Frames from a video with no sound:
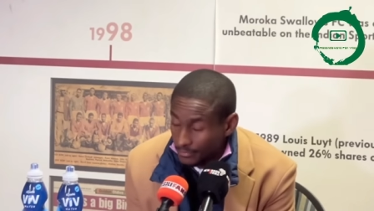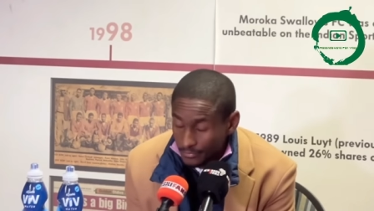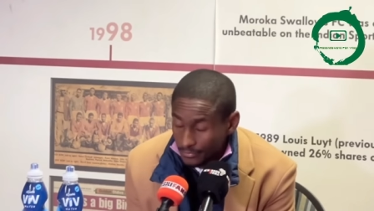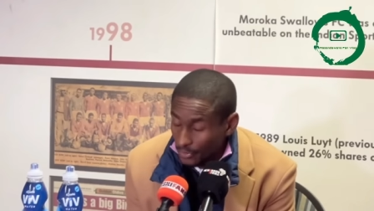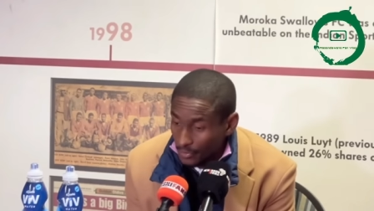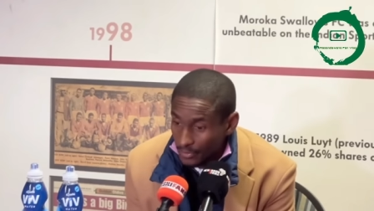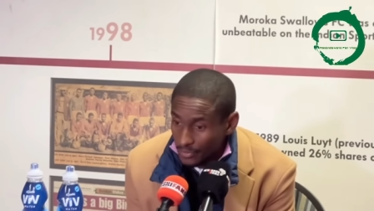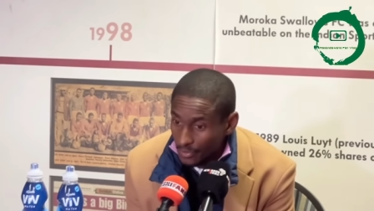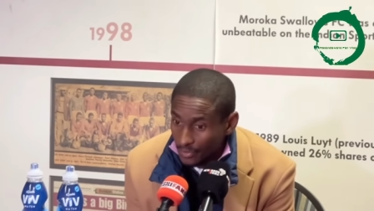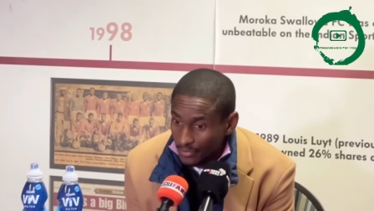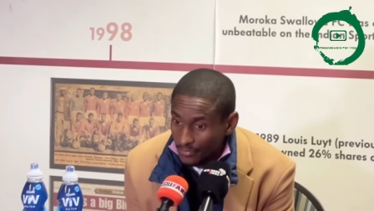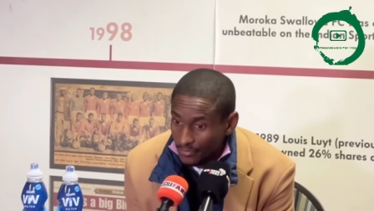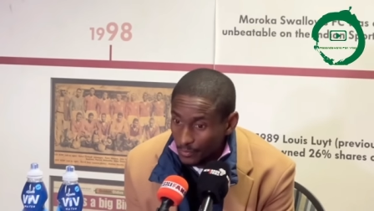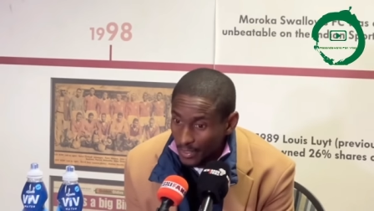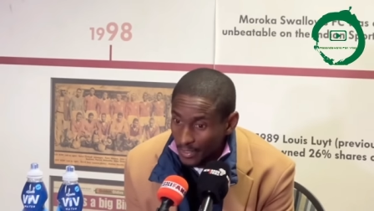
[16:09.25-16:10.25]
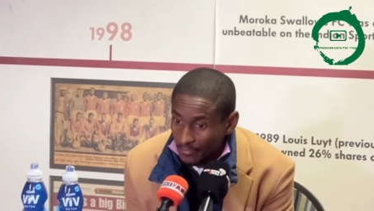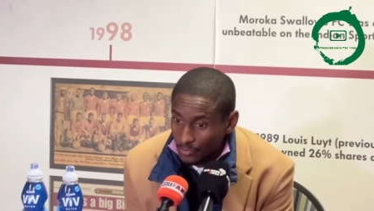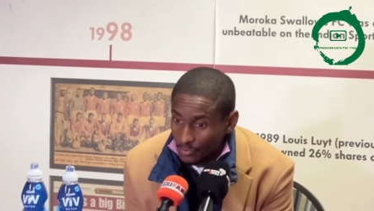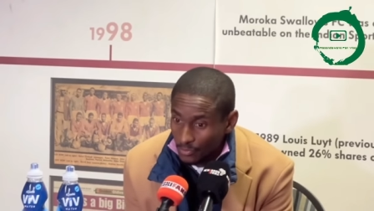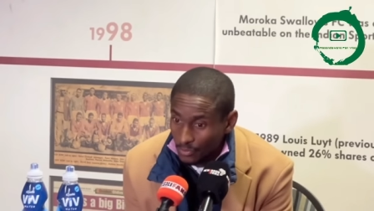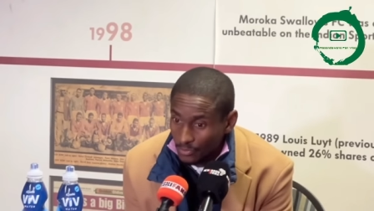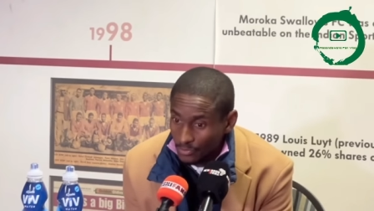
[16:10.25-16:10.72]
No one's gonna. we have
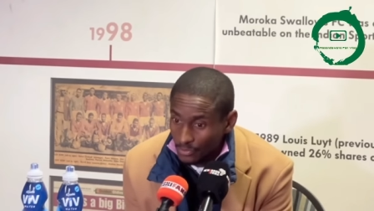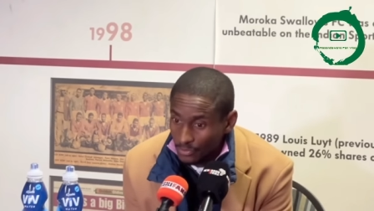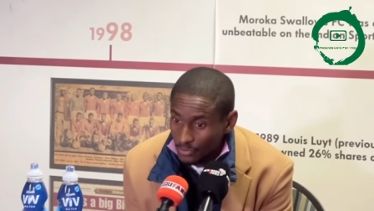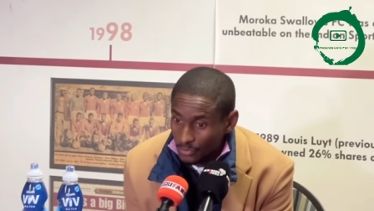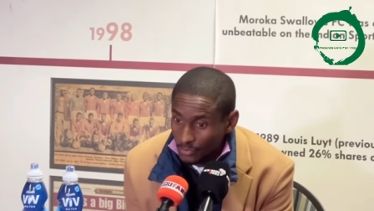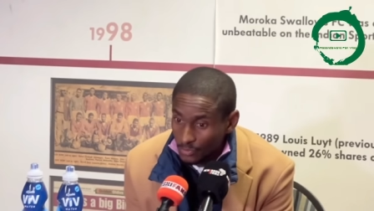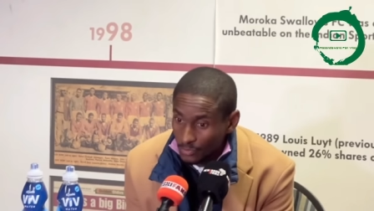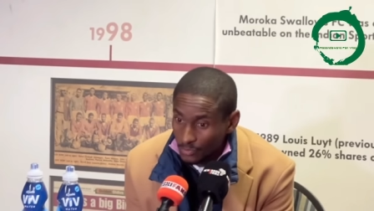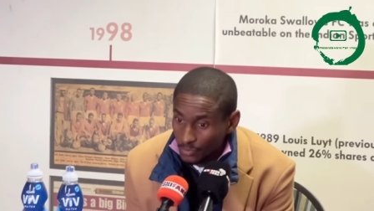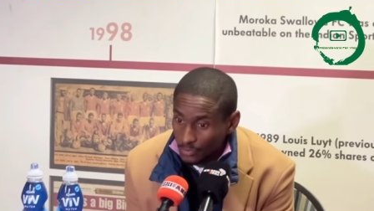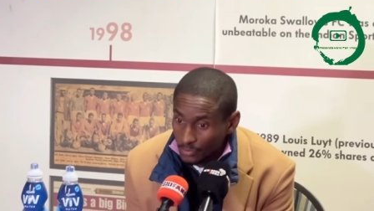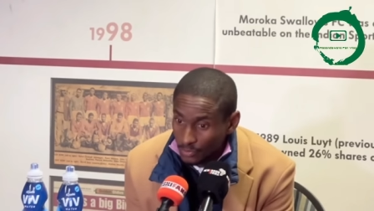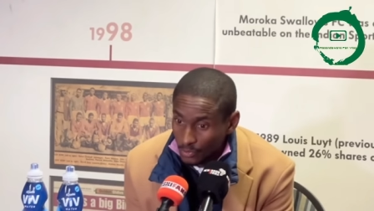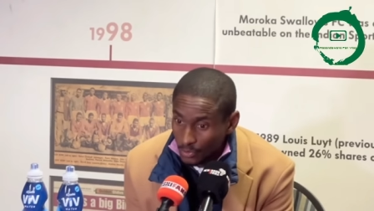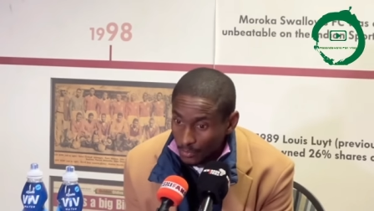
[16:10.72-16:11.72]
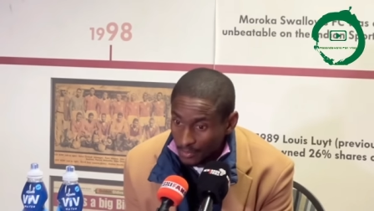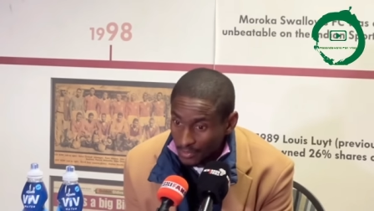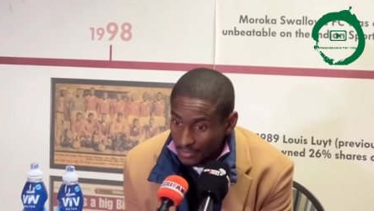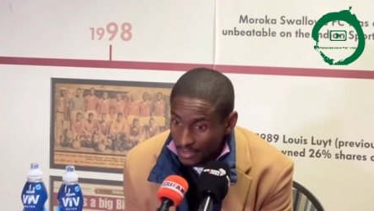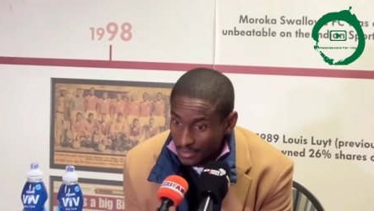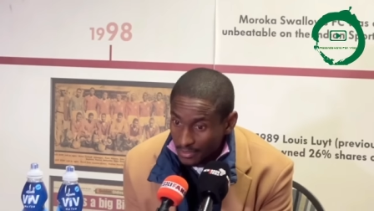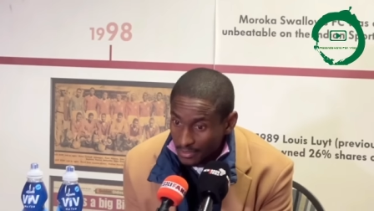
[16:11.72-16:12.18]
to continue to to
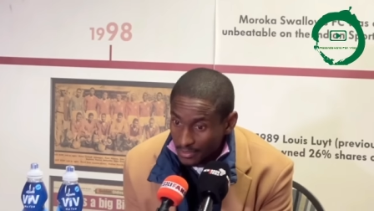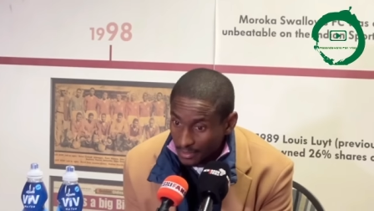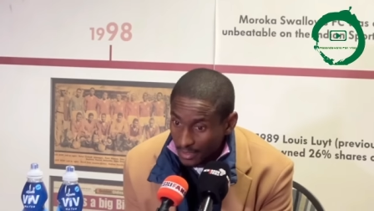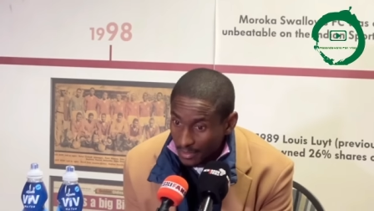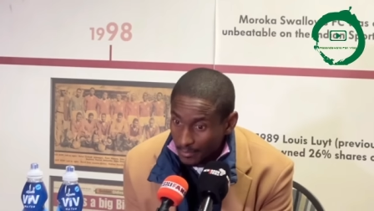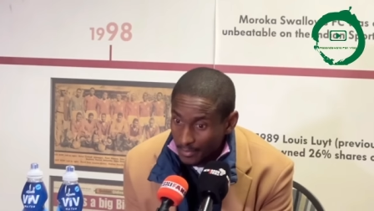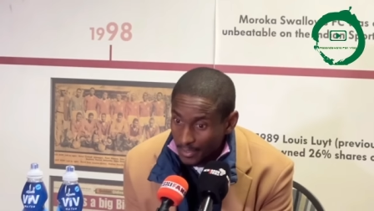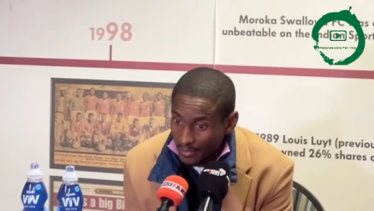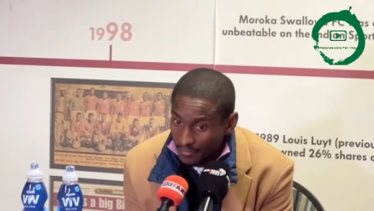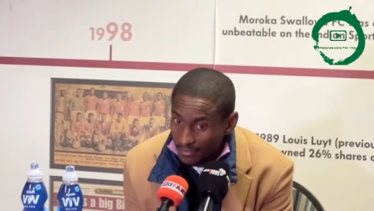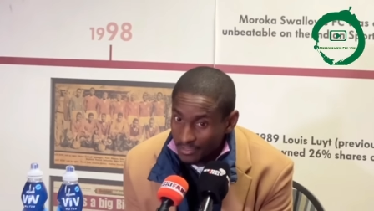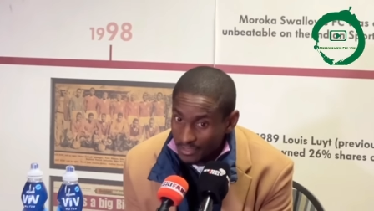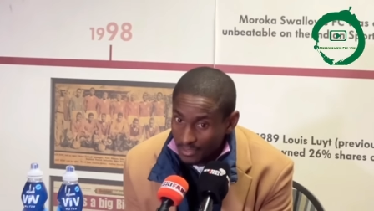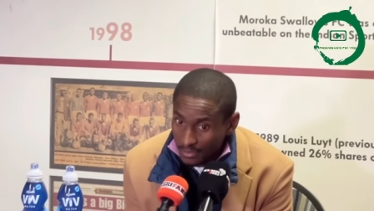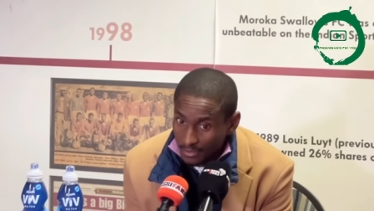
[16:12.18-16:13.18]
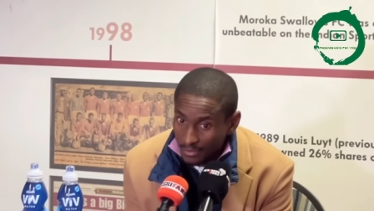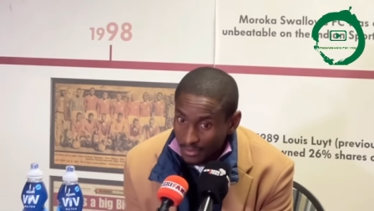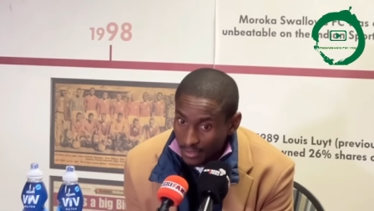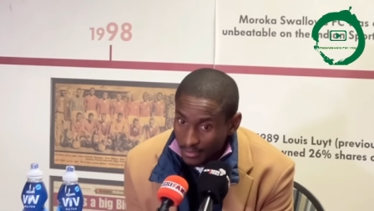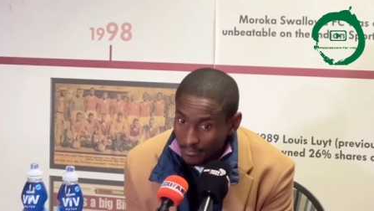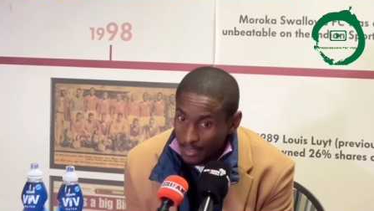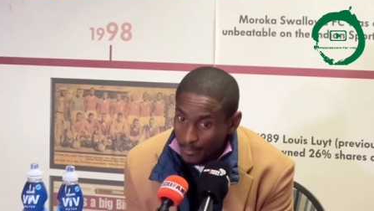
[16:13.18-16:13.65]
represent this club every single
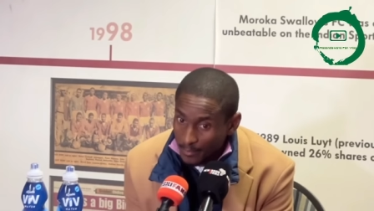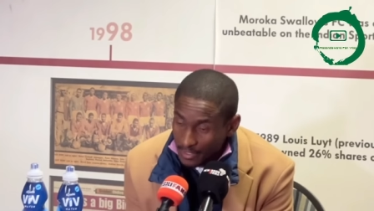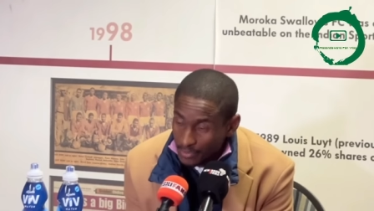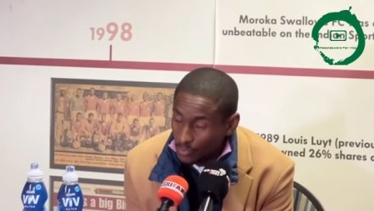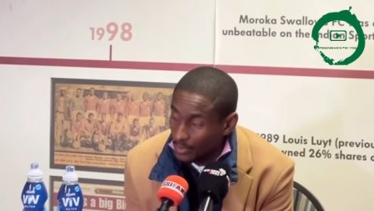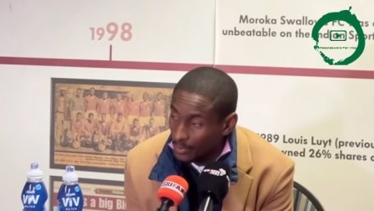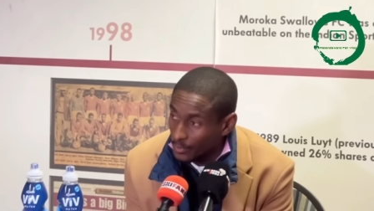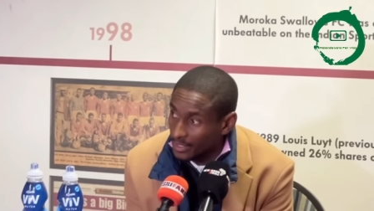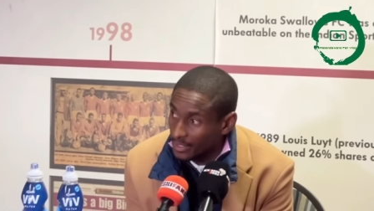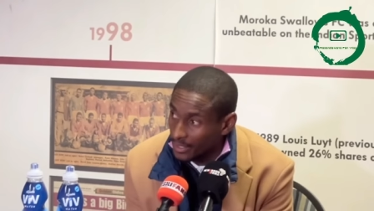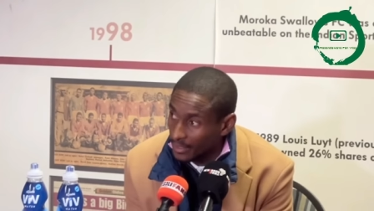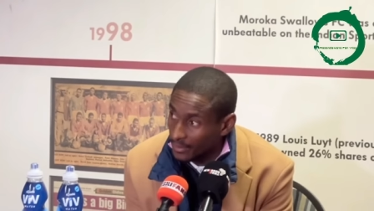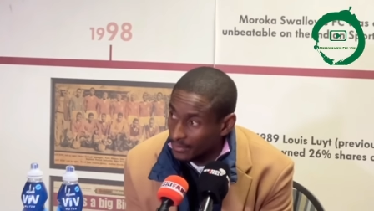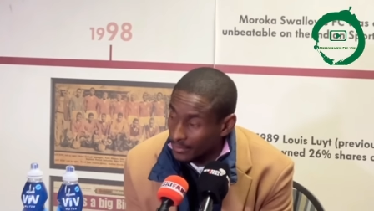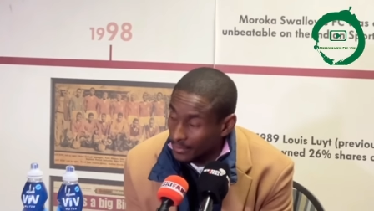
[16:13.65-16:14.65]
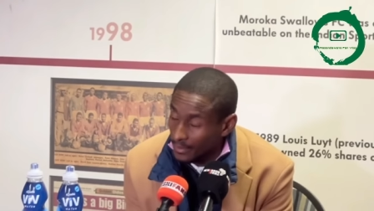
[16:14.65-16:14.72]
game the best way we can.